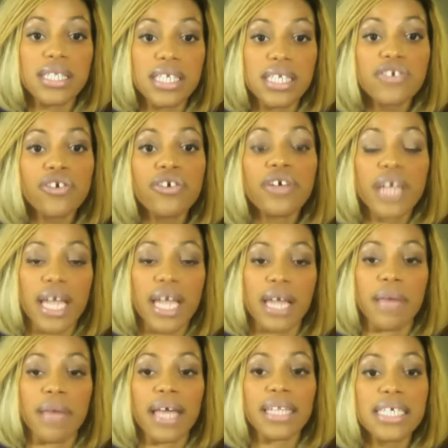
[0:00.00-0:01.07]
your name
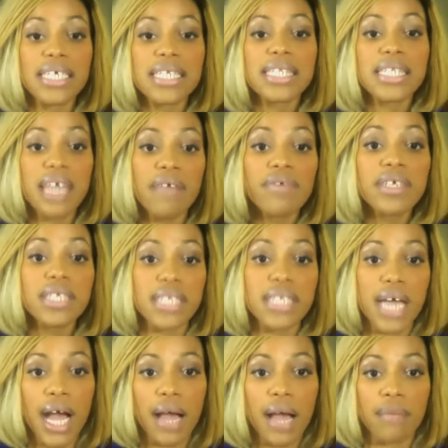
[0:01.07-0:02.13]
at least 7
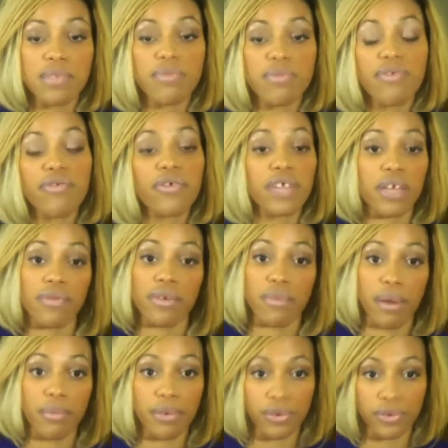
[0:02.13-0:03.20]
times before they
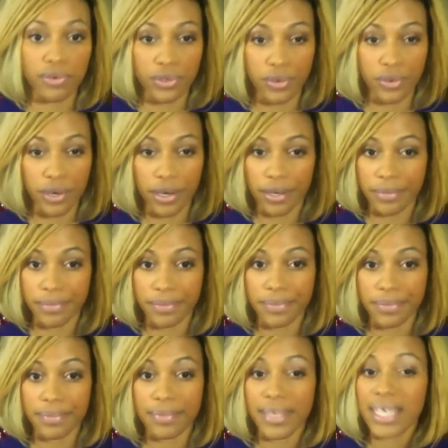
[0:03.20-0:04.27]
remember who you are.
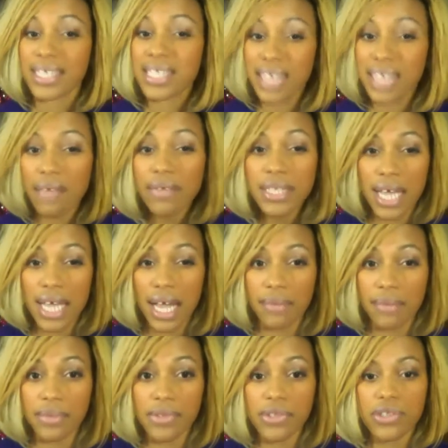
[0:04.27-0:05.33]
7
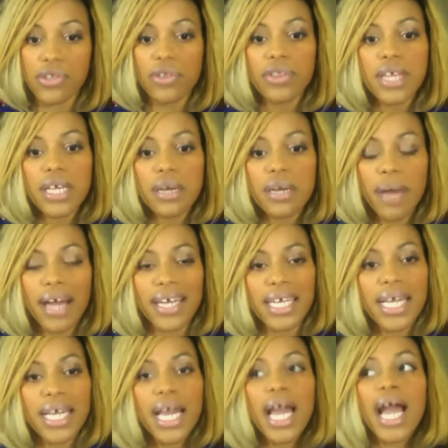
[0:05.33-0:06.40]
times. So think about it.
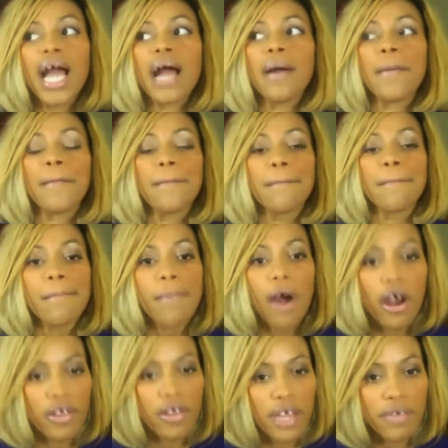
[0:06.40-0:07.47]

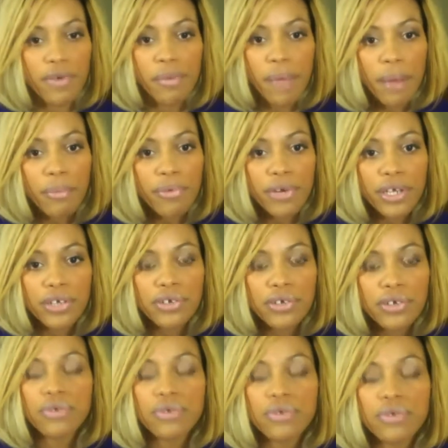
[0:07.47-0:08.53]
Are they remembering
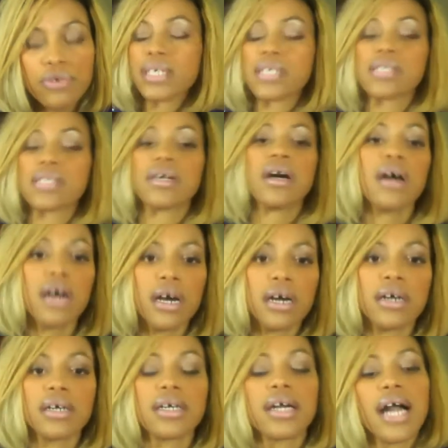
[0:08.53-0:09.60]
you because,
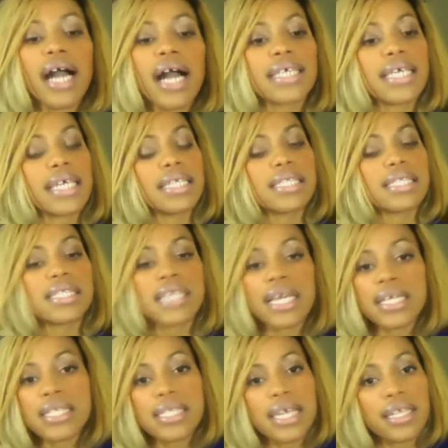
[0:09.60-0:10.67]
I can't
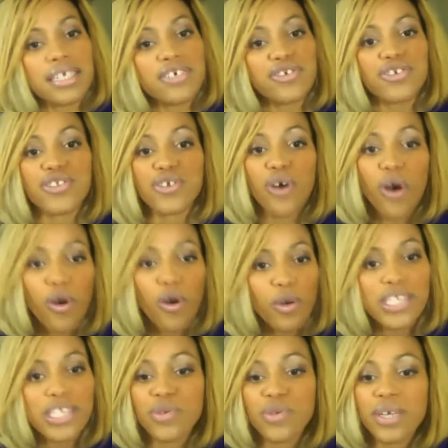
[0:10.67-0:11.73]
stand Celi, she's
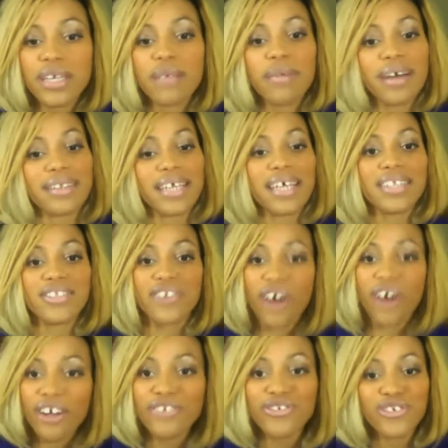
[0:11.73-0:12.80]
always tweeting about that
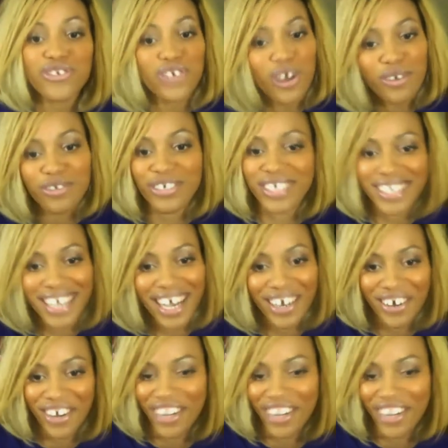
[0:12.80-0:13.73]
darn show she got on?